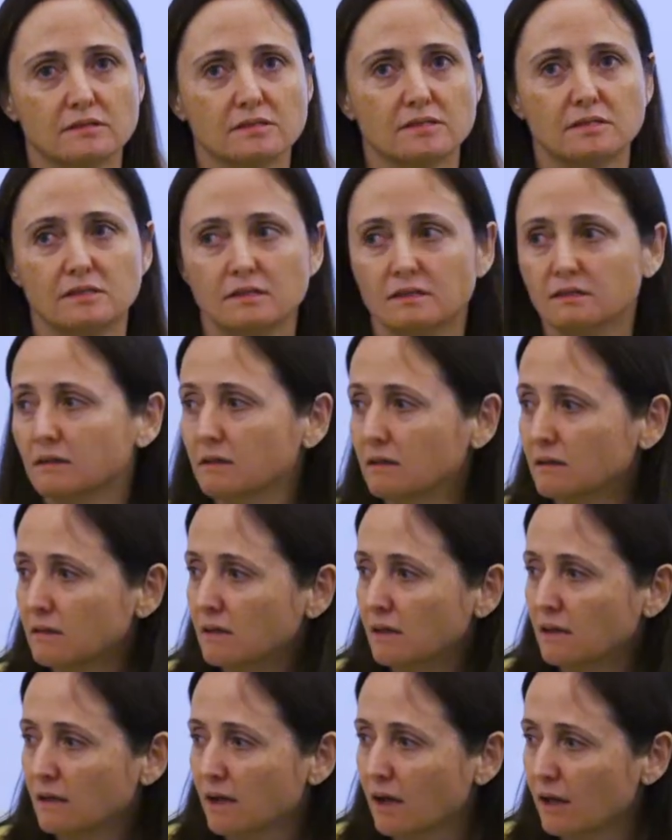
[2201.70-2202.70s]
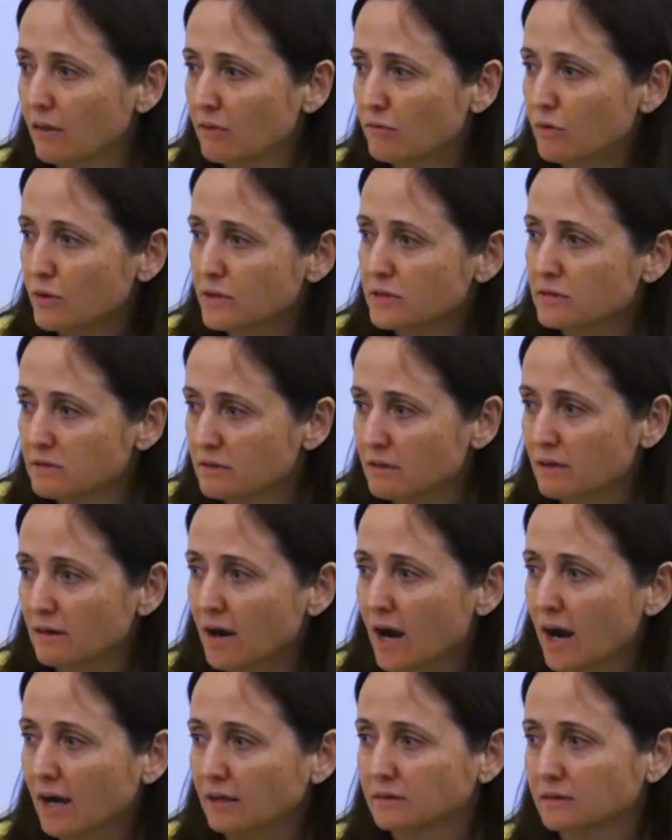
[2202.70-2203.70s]
see how the voices
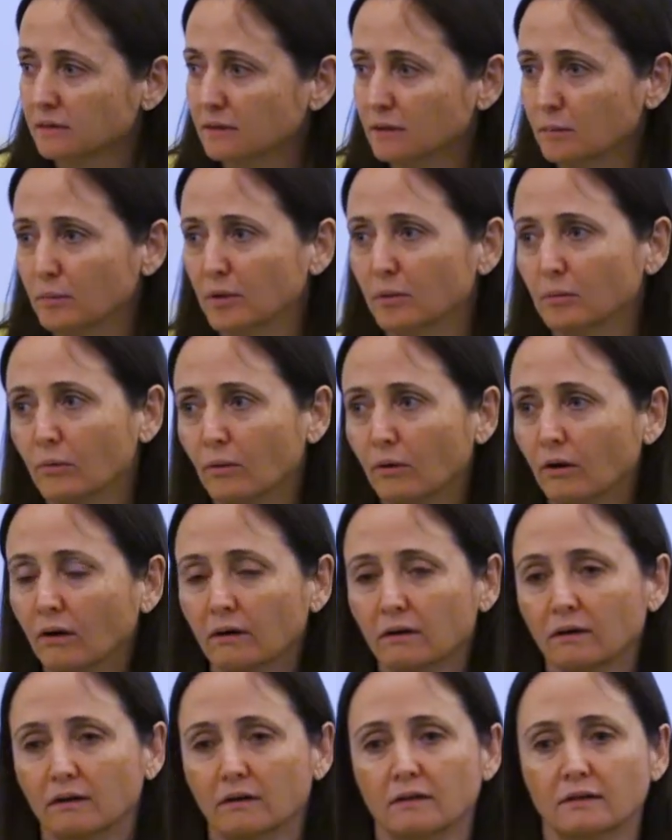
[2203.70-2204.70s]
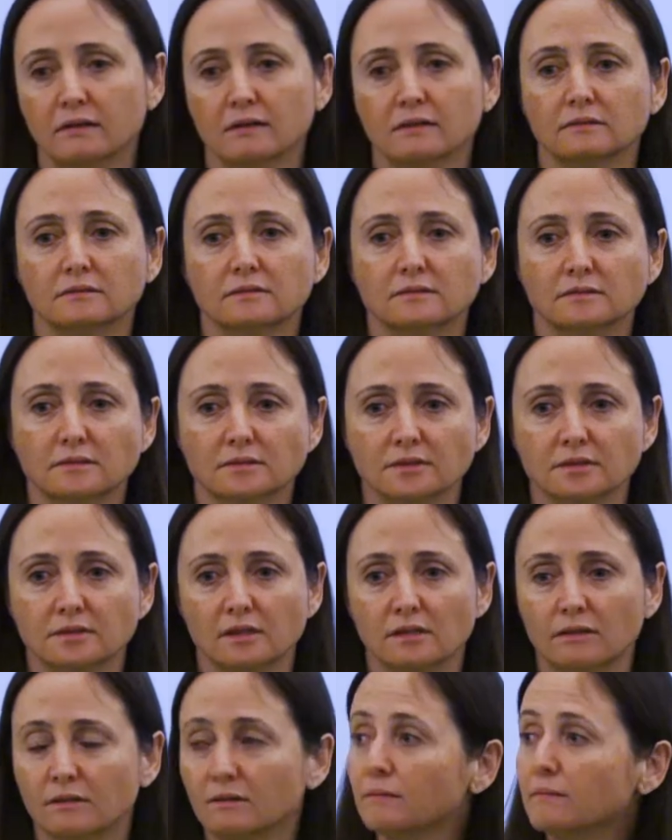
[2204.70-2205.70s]
interact a little bit more.
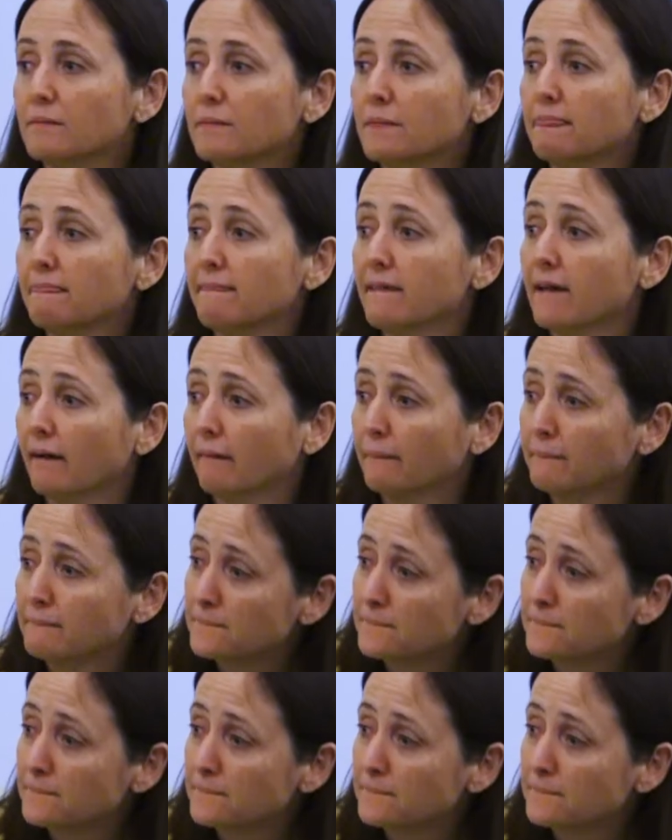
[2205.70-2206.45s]
So, yeah.